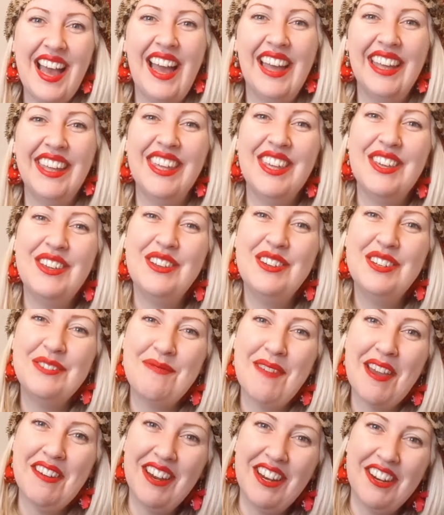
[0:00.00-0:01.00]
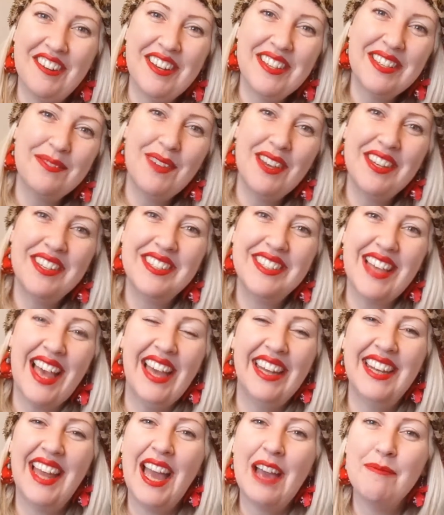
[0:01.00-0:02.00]
A huge Merry Christmas
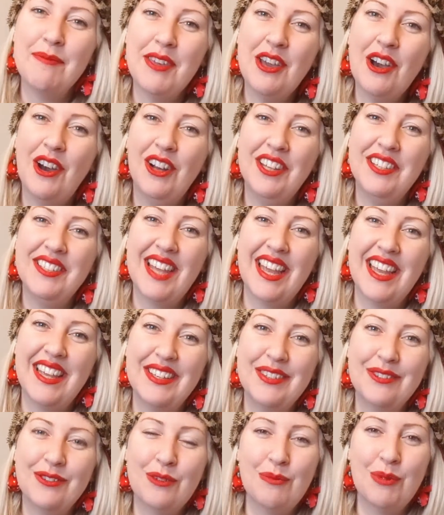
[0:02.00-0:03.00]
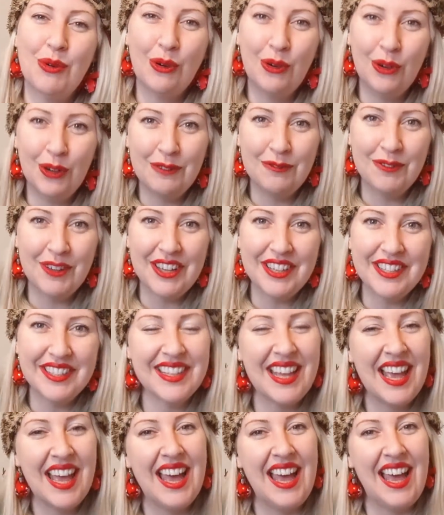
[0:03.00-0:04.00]
and happy holidays from all of
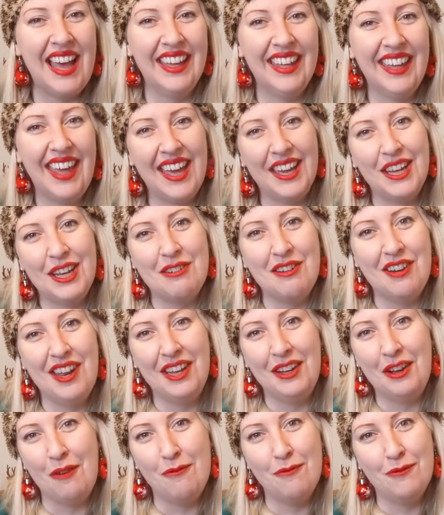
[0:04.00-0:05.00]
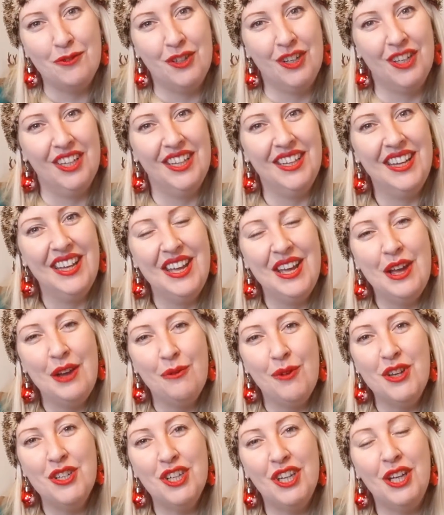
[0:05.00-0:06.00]
us at Get Career Confident.
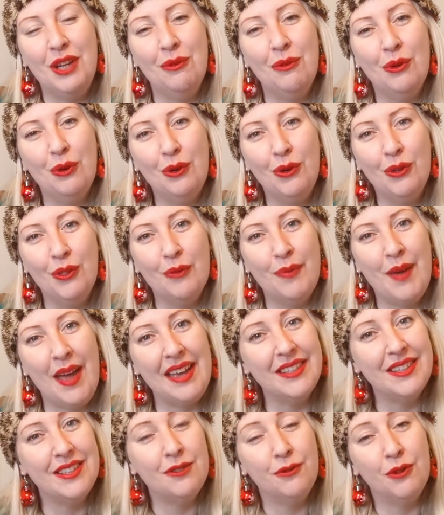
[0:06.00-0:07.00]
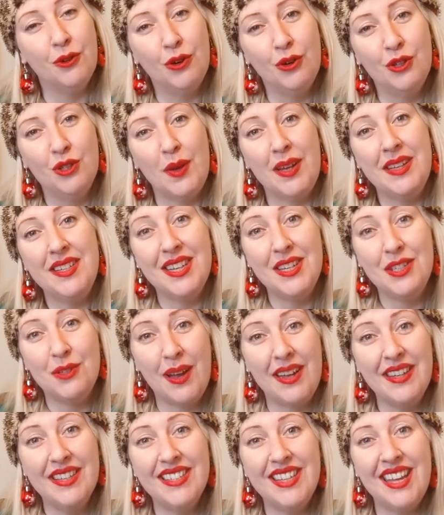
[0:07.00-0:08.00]
Wishing you all the best for
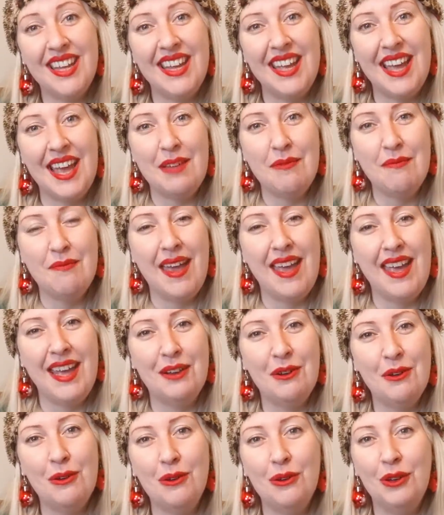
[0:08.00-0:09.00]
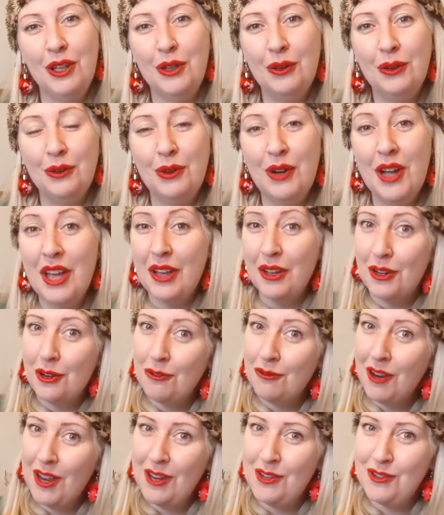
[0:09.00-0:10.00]
2020 and may all your
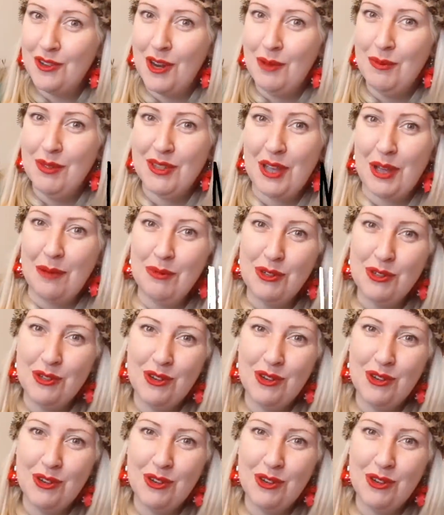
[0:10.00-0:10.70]
career dreams come